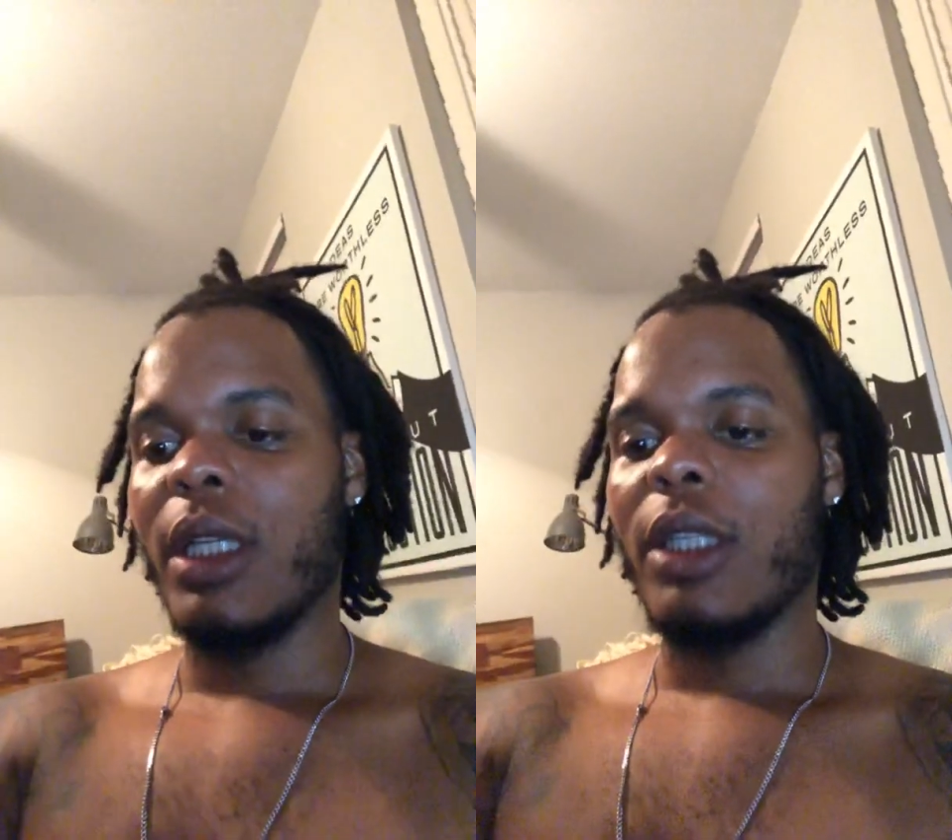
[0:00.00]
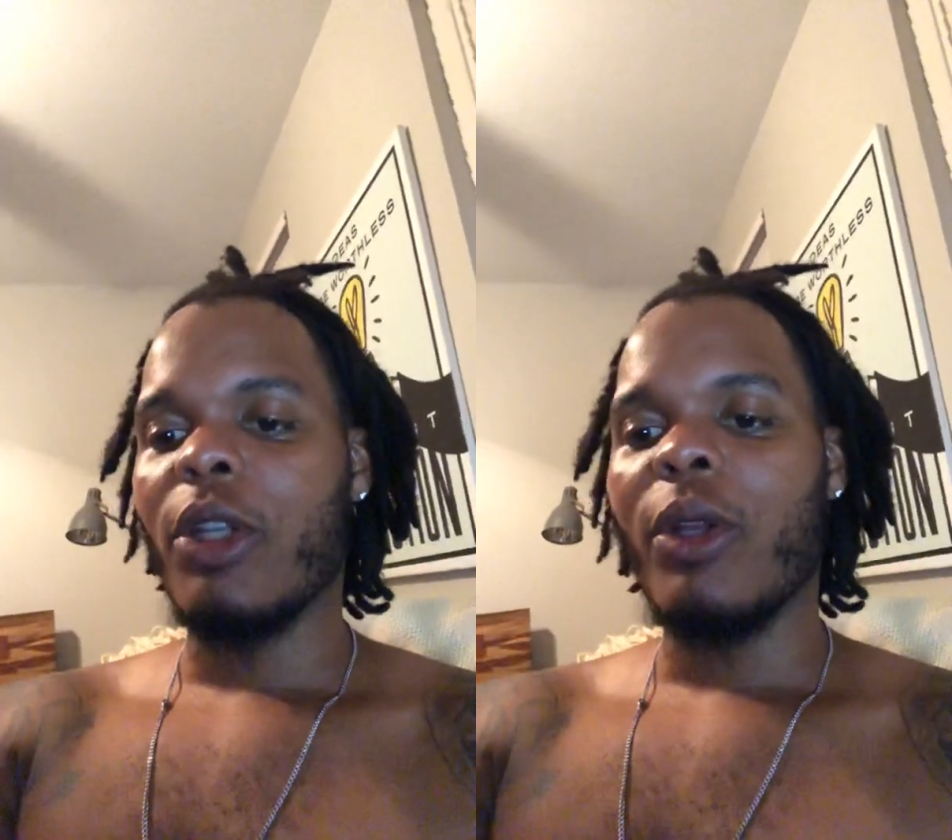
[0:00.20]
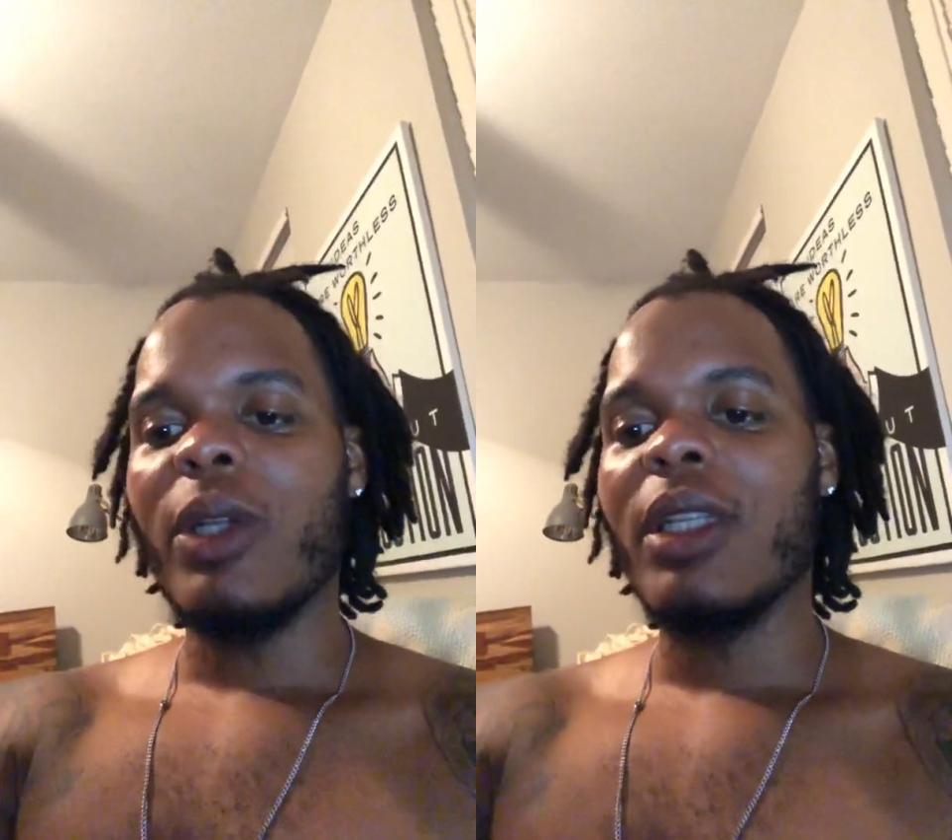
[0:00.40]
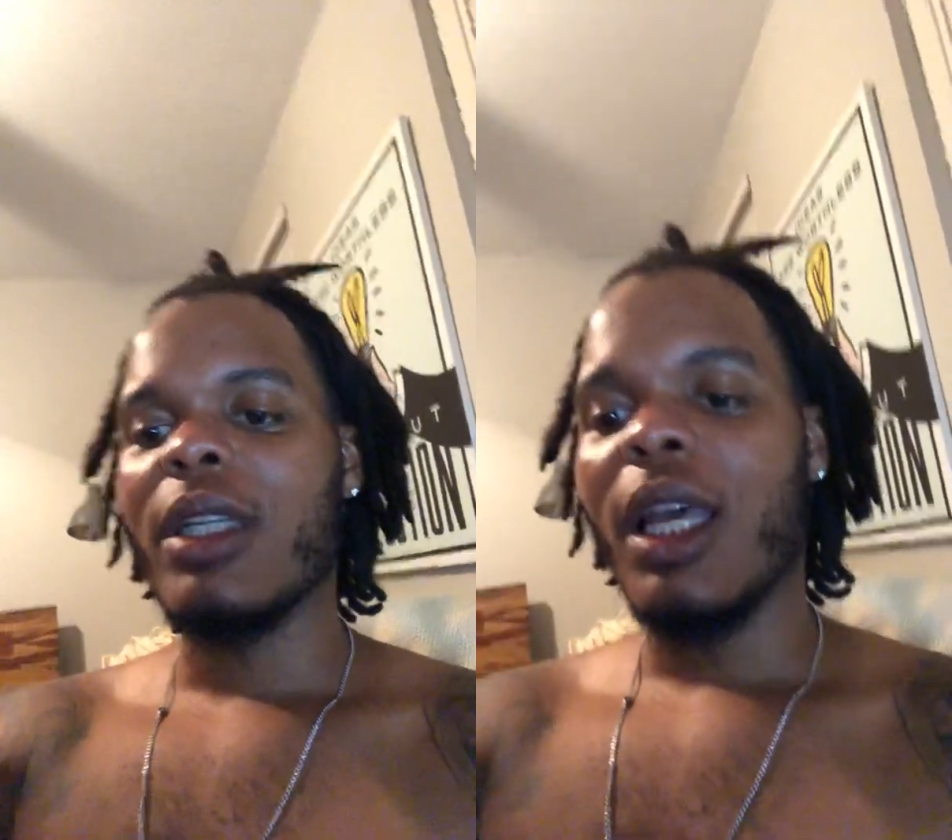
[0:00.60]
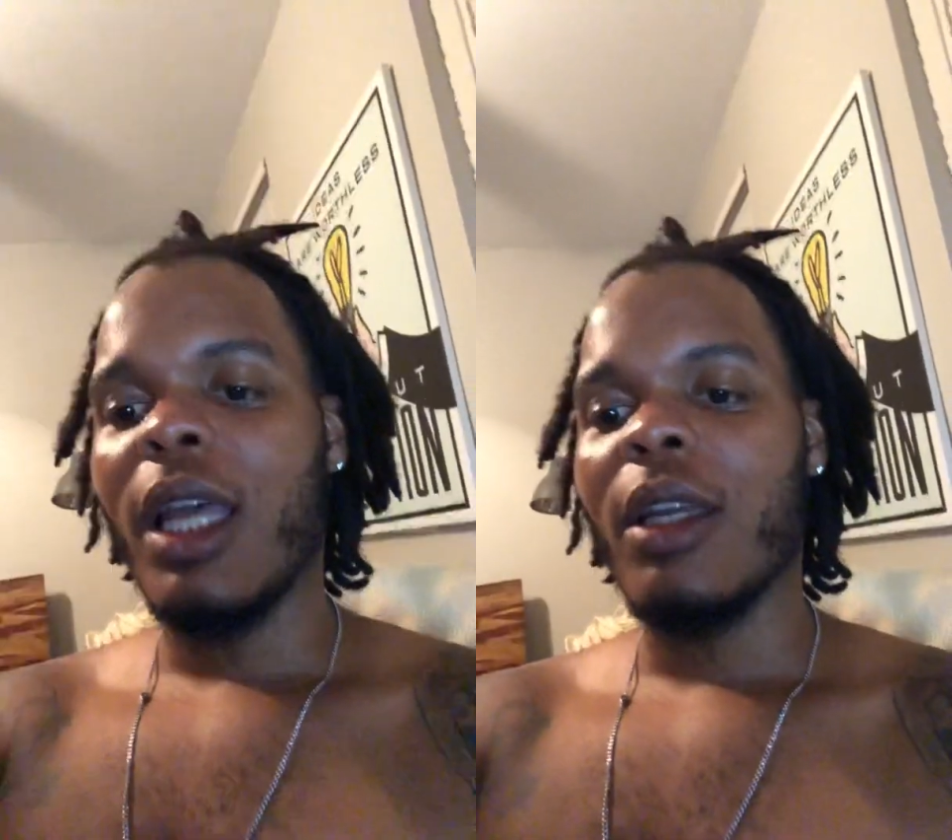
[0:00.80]
So there's
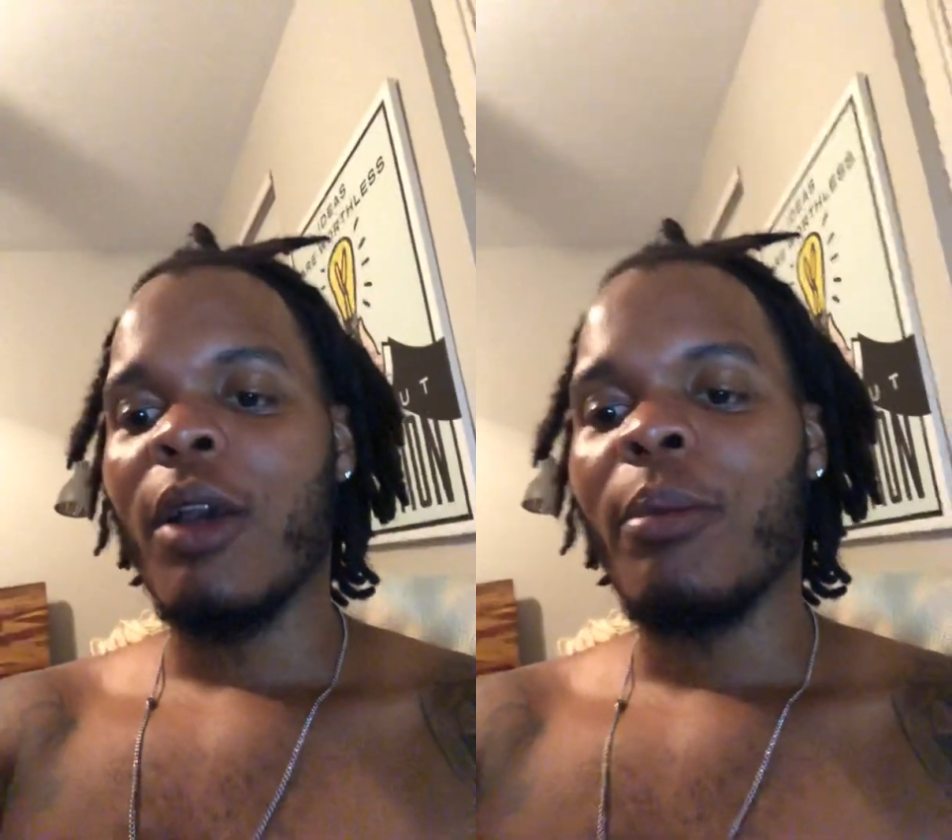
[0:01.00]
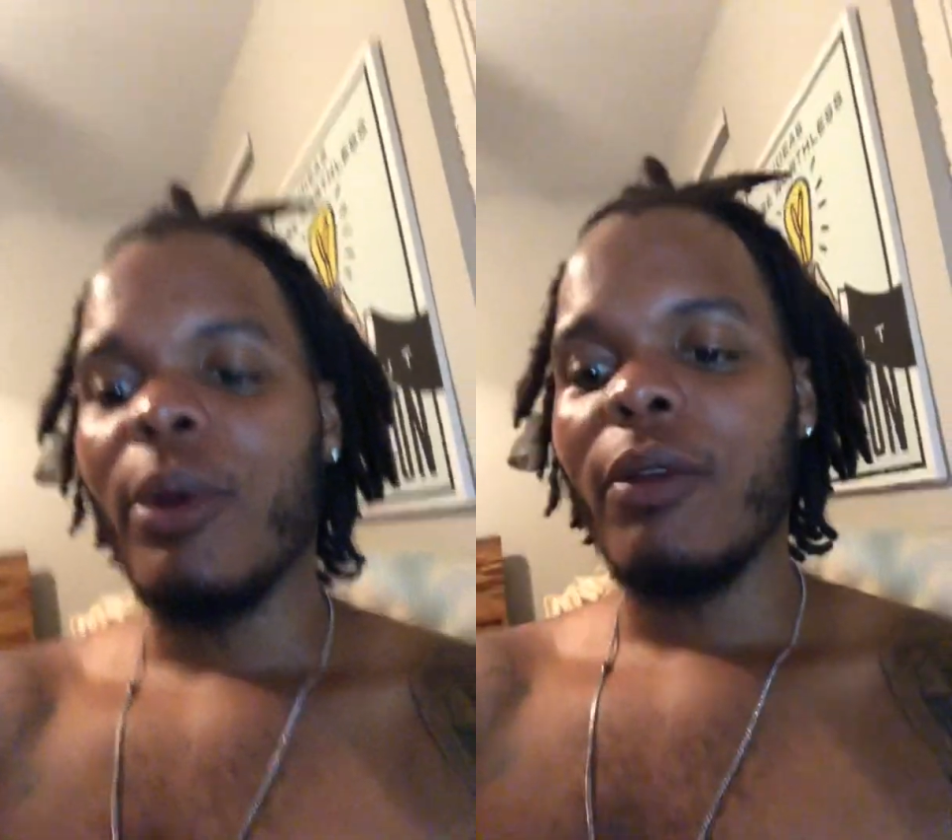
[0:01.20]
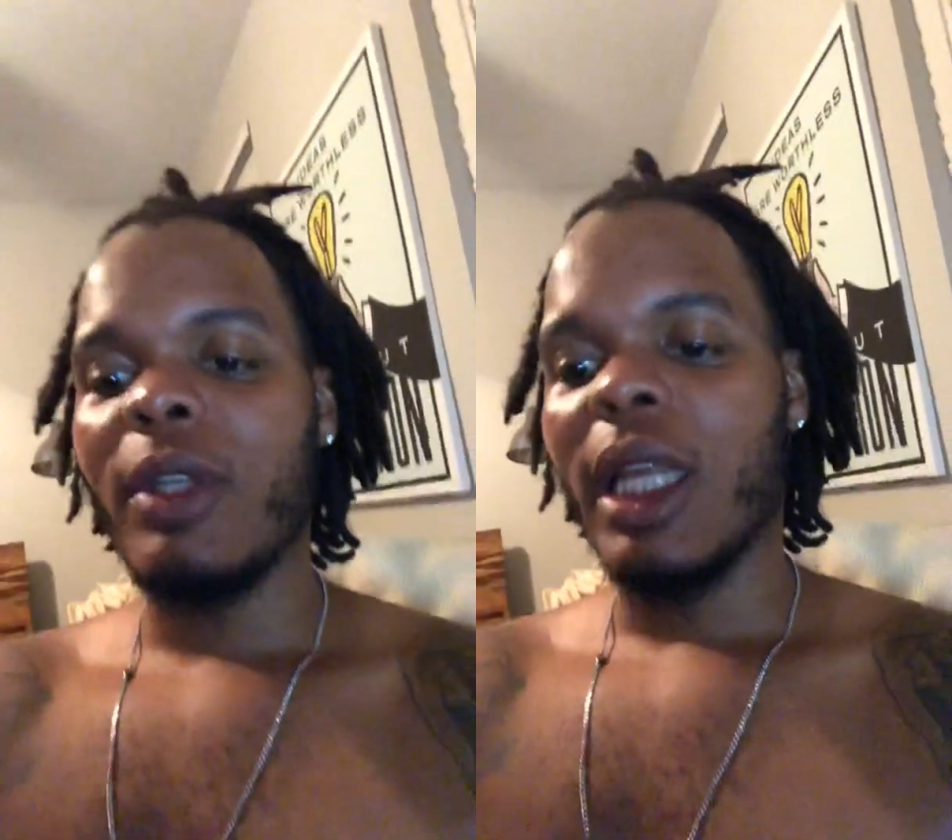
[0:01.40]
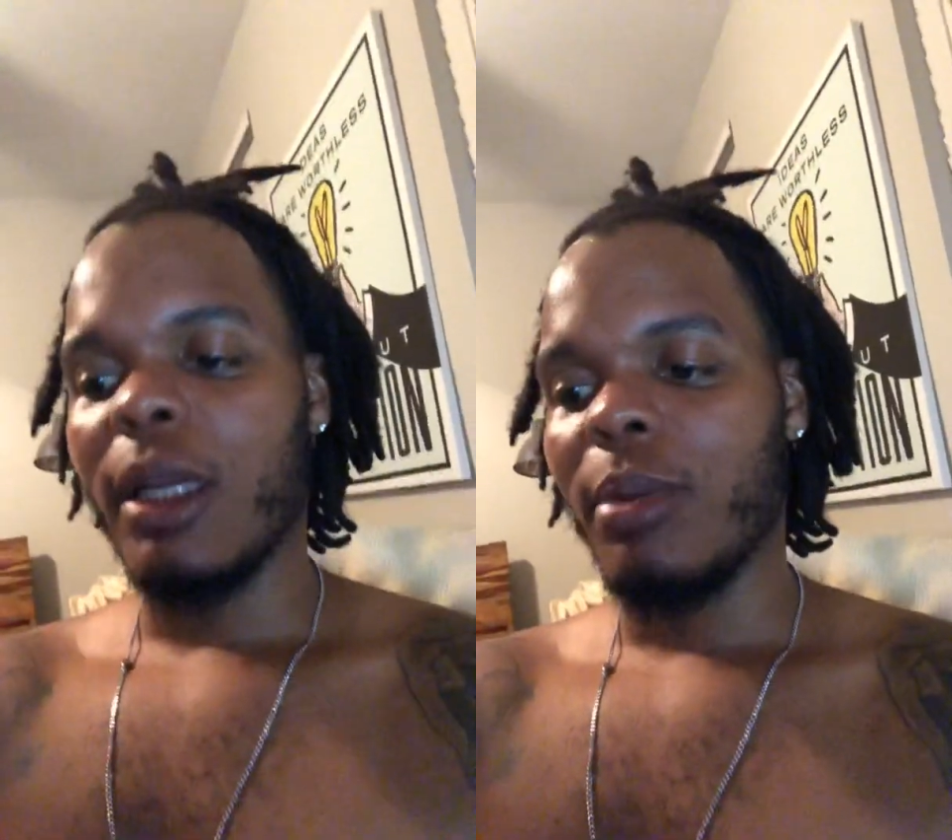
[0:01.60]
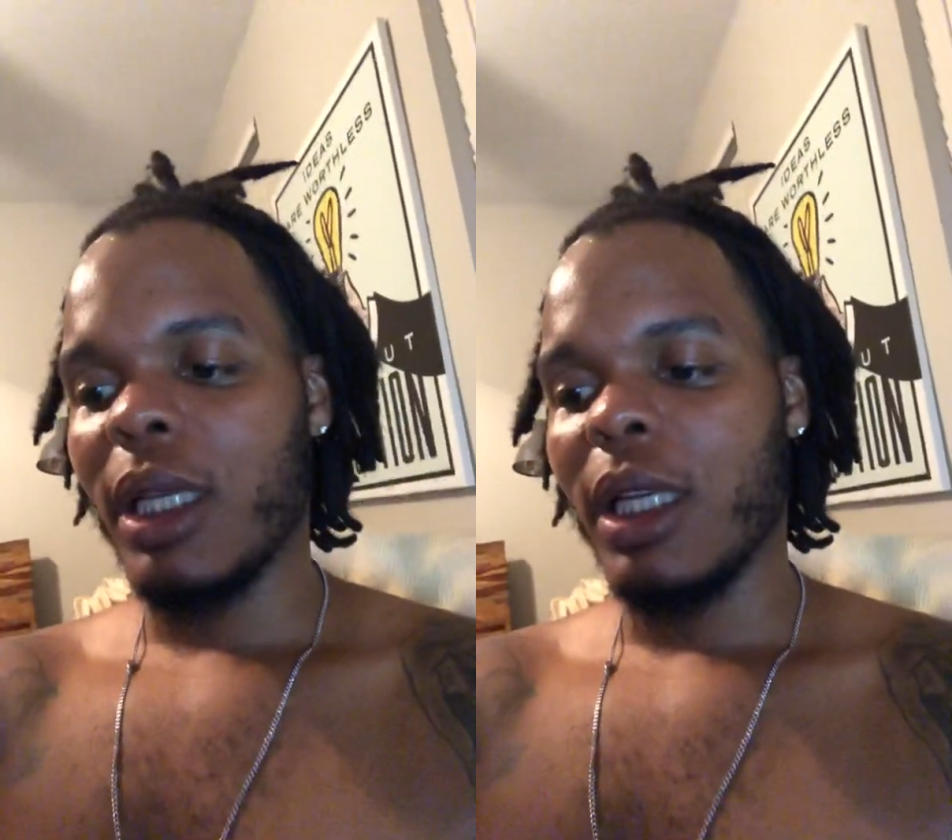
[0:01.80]
not a movie that he
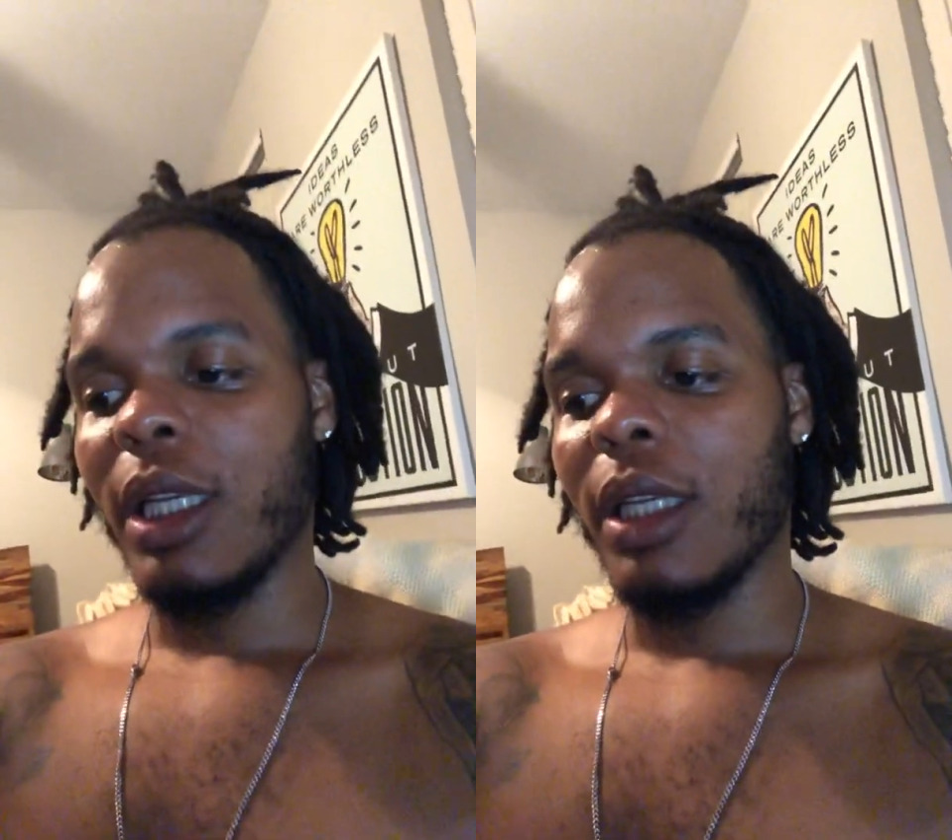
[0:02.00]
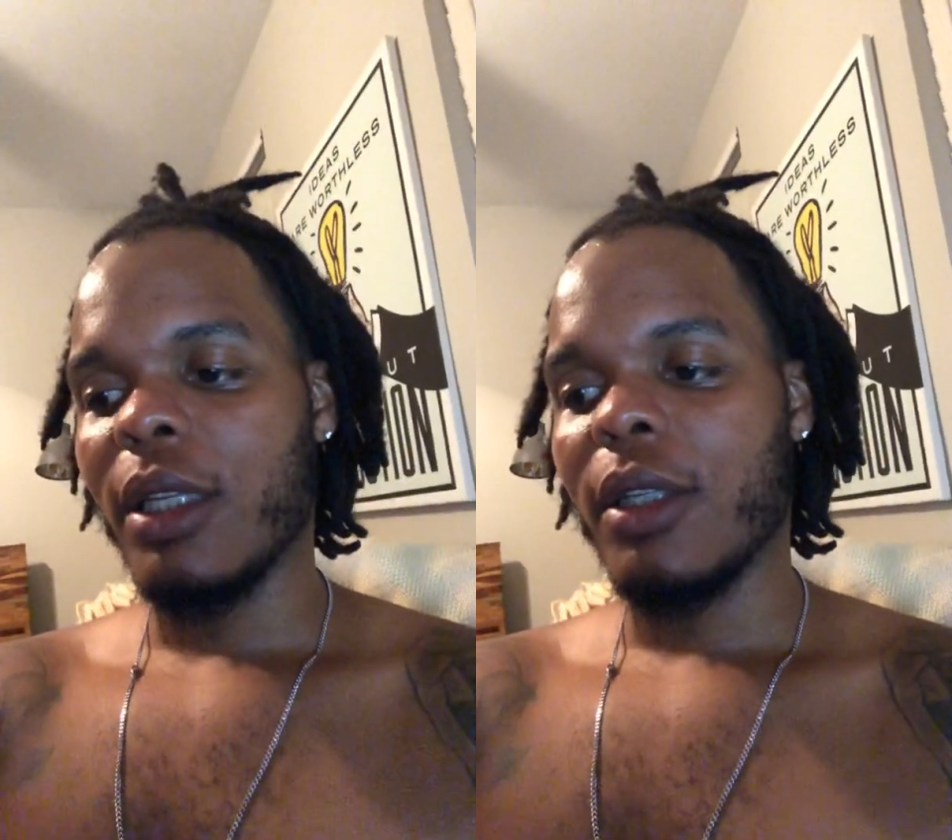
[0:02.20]
played in.